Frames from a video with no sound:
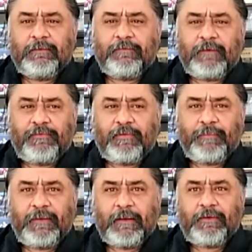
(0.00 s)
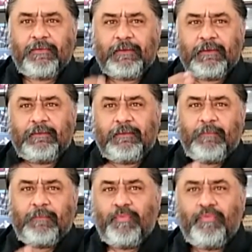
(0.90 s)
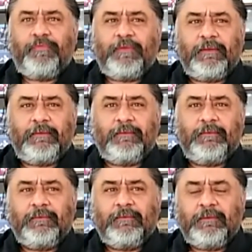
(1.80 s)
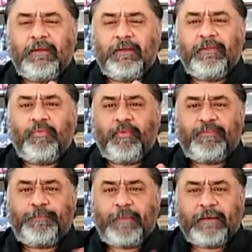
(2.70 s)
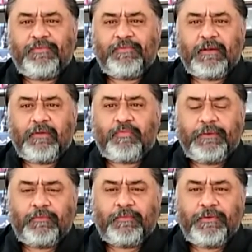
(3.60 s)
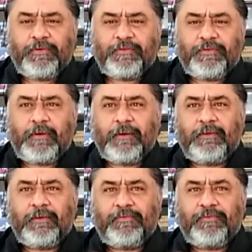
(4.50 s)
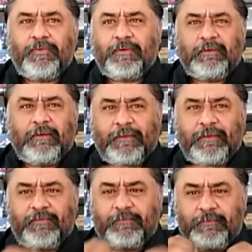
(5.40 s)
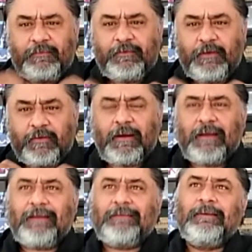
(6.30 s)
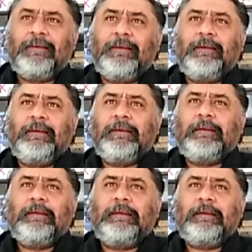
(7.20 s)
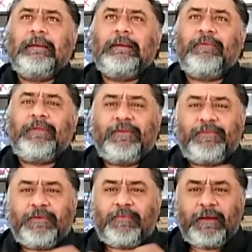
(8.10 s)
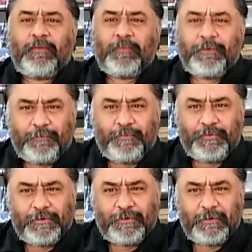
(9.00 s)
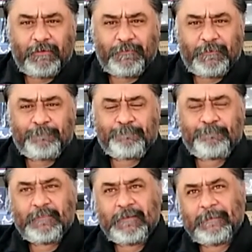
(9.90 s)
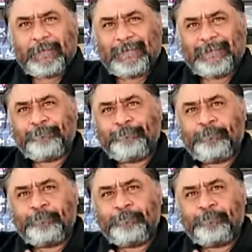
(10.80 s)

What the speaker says: Francois Pinocchio, that they move and the respect is there when you're sparring. Everything's done right. And everything's done right when you put the gloves with them.